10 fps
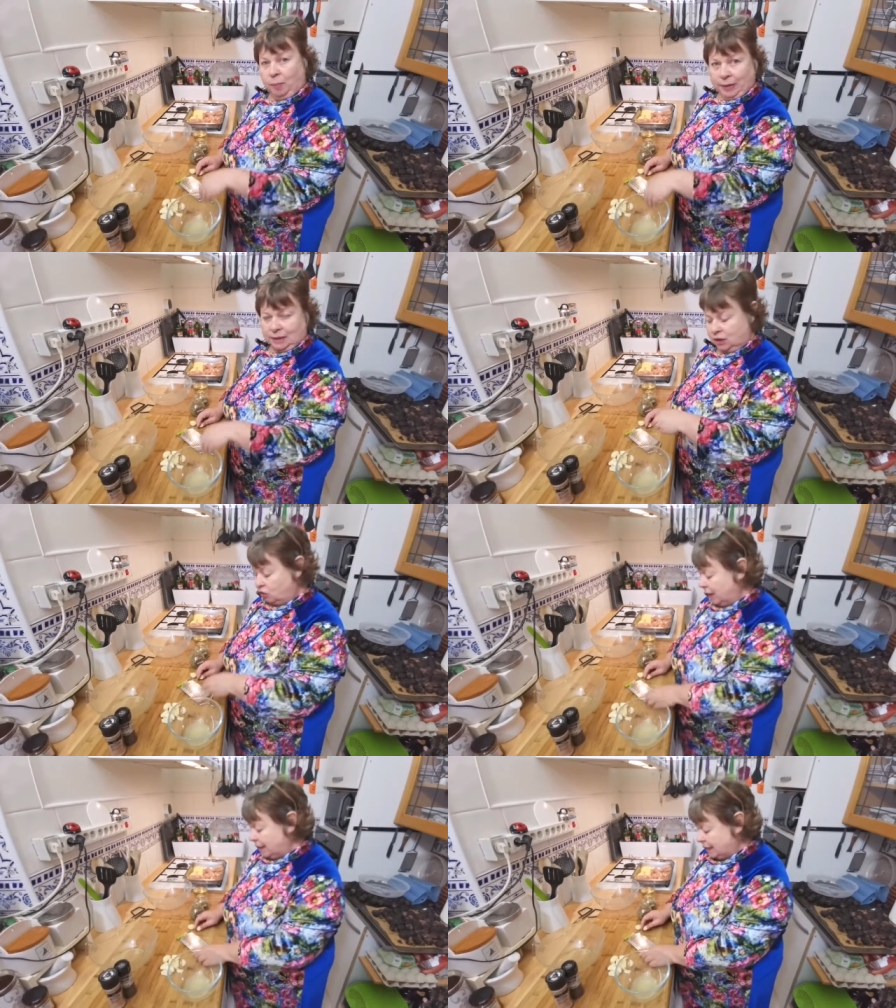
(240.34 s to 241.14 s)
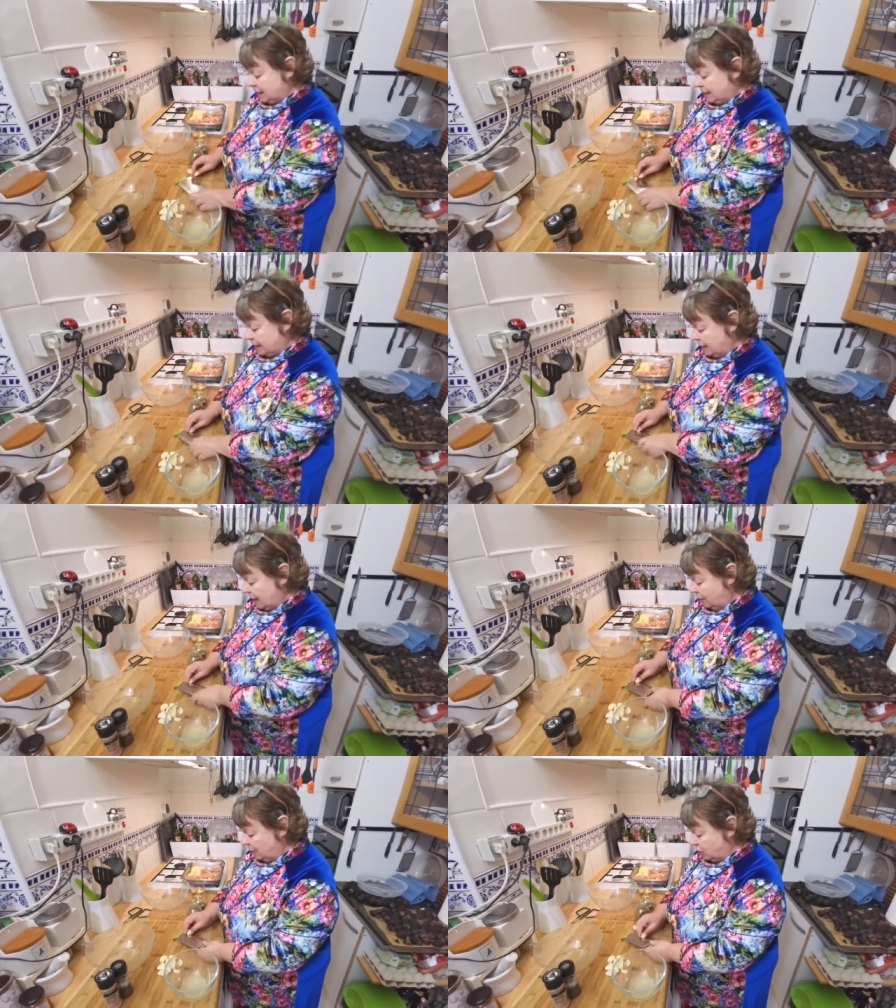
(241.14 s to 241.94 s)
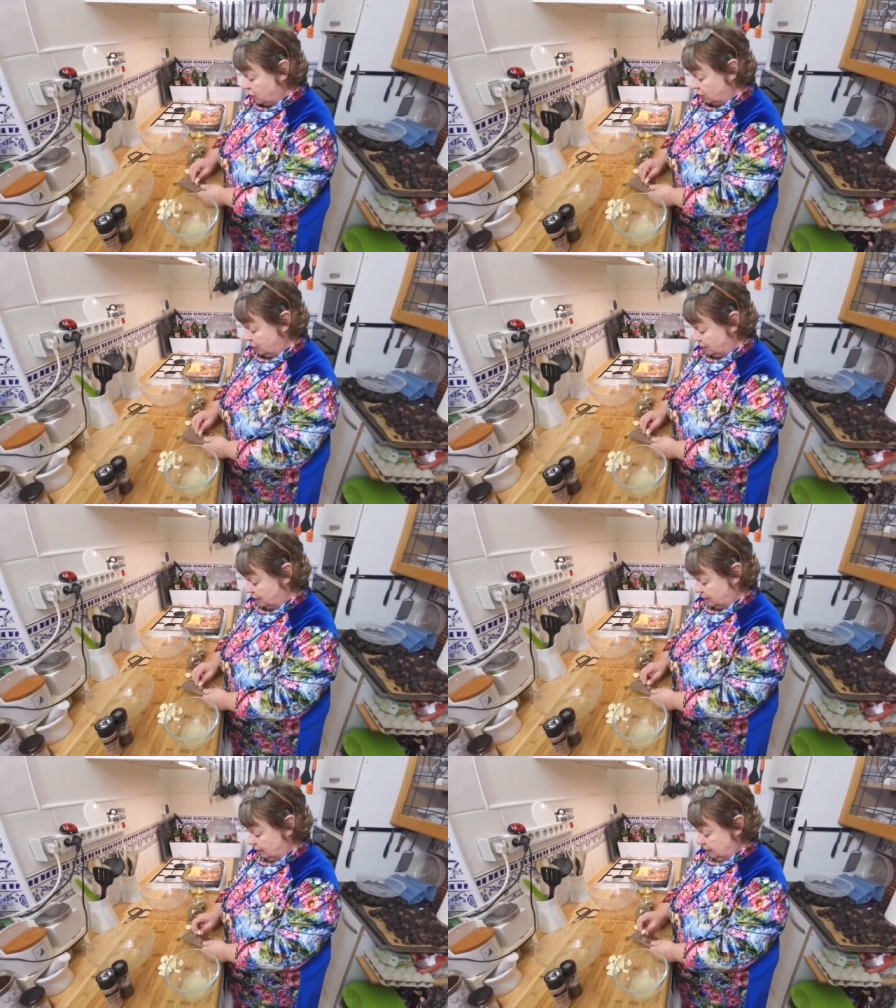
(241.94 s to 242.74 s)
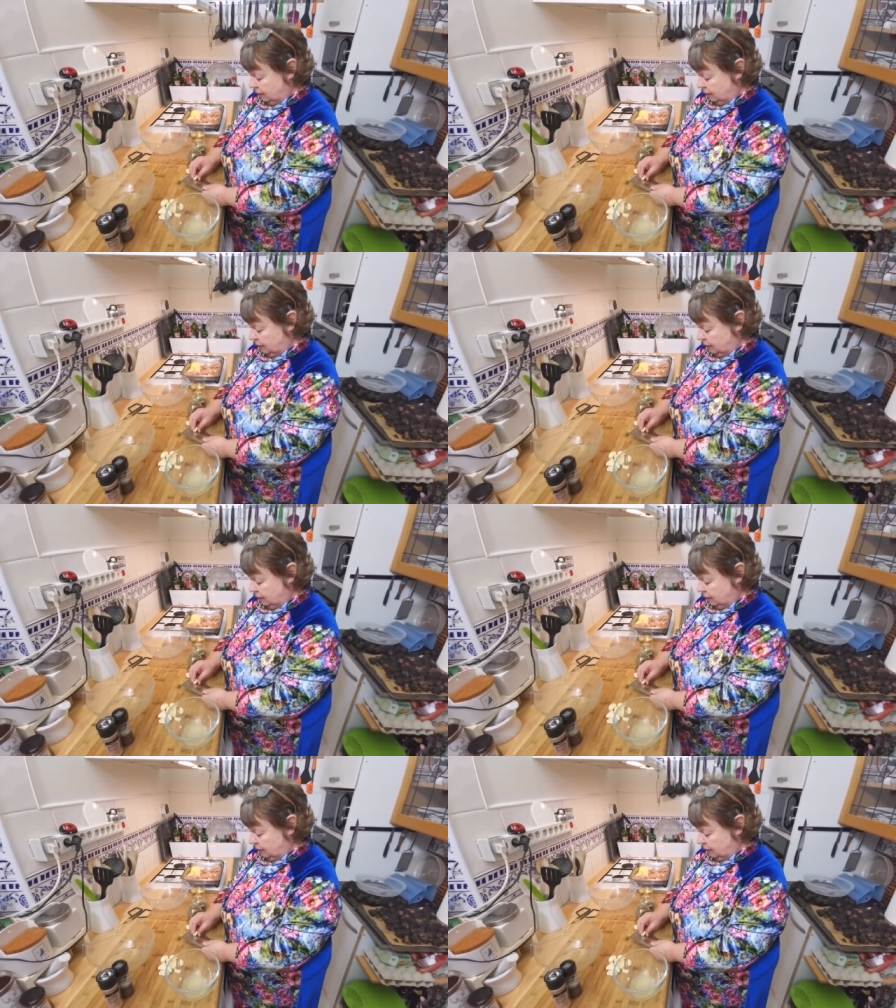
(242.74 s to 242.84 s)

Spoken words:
it straight into the lemon juice.